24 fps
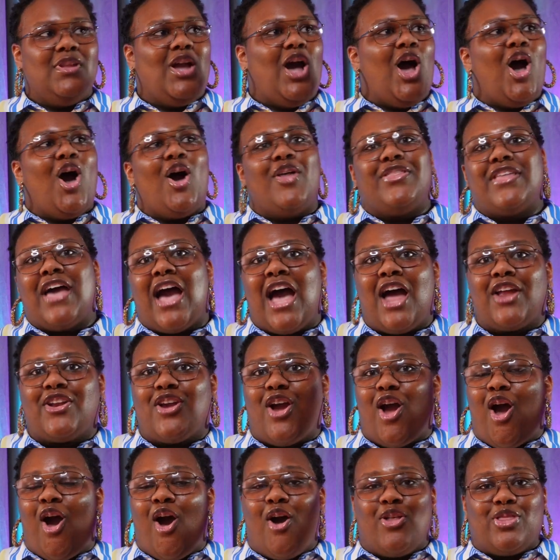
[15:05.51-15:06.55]
all the
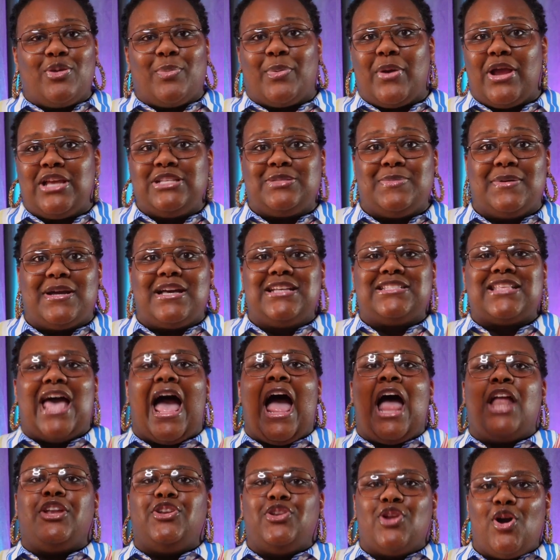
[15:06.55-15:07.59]
honor, all the praise, because
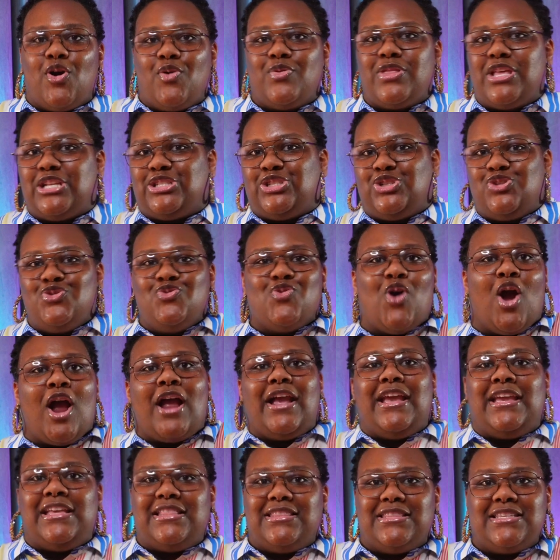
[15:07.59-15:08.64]
I know that you
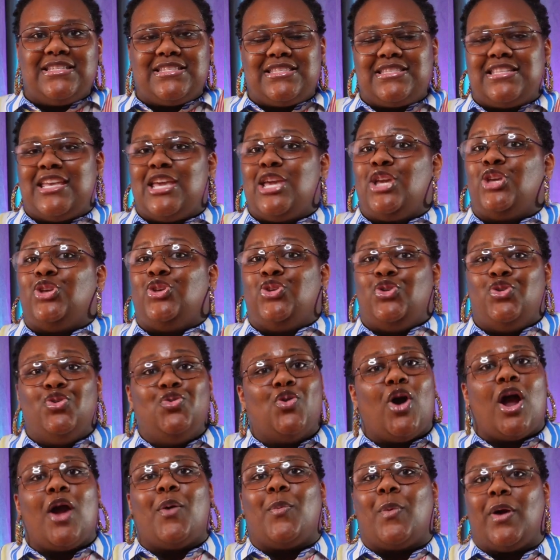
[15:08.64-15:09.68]
are in this thing.
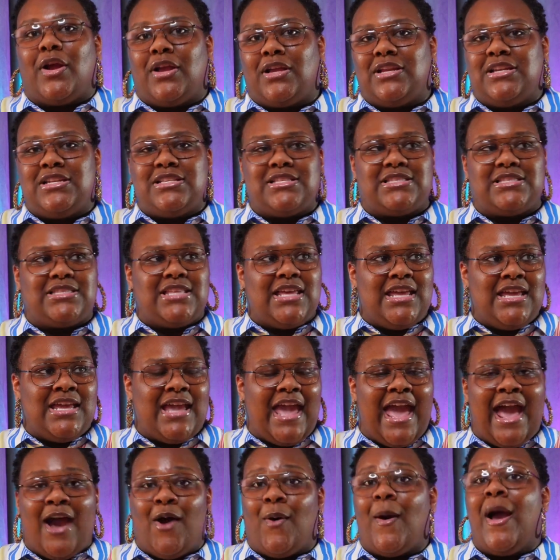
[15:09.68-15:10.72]
You are working this thing
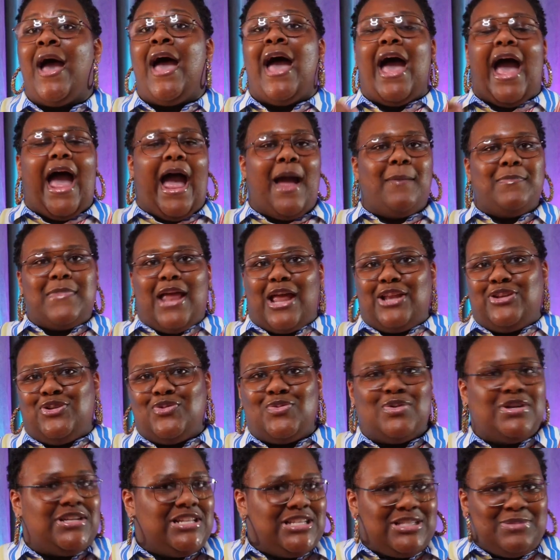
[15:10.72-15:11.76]
out. I'm not
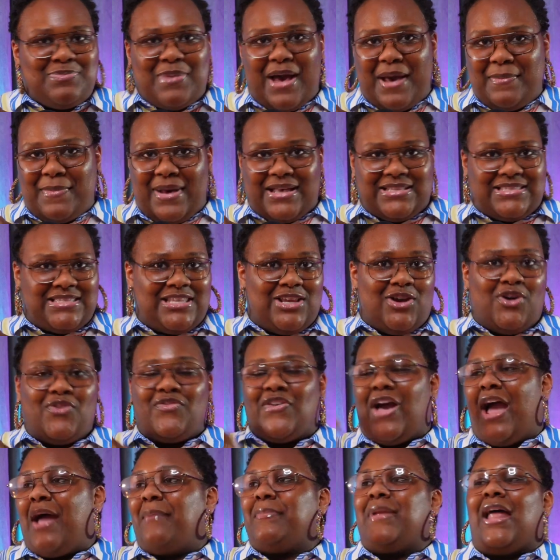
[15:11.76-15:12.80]
doing this by myself,
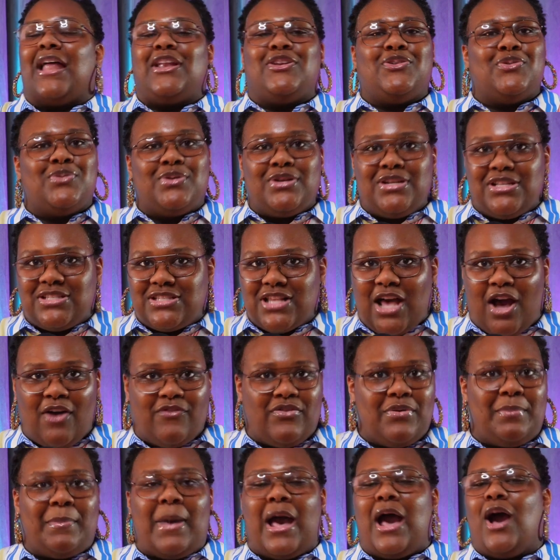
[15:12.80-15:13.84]
I'm not doing this off
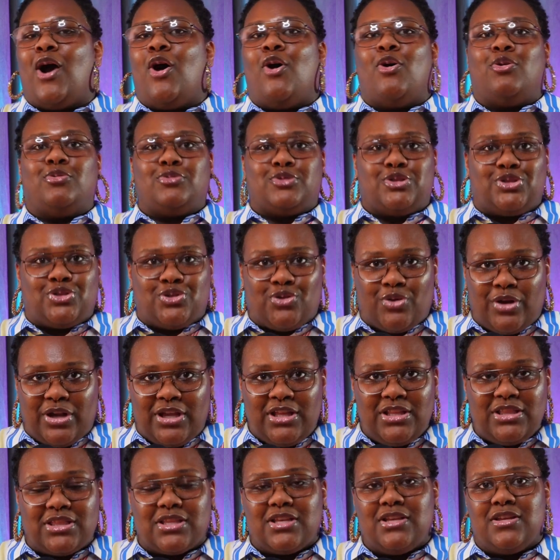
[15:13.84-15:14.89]
of my own
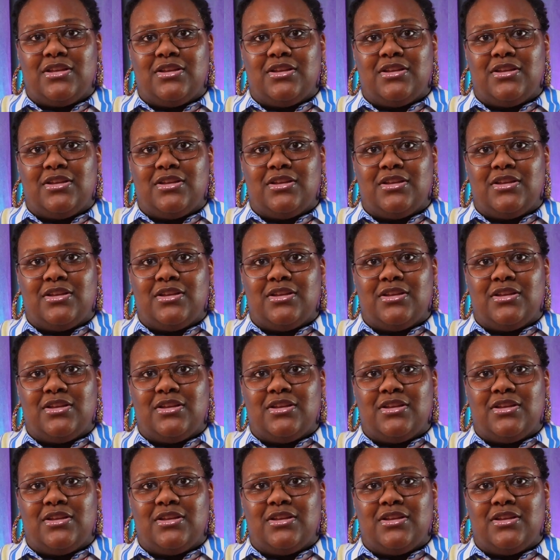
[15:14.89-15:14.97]
strength.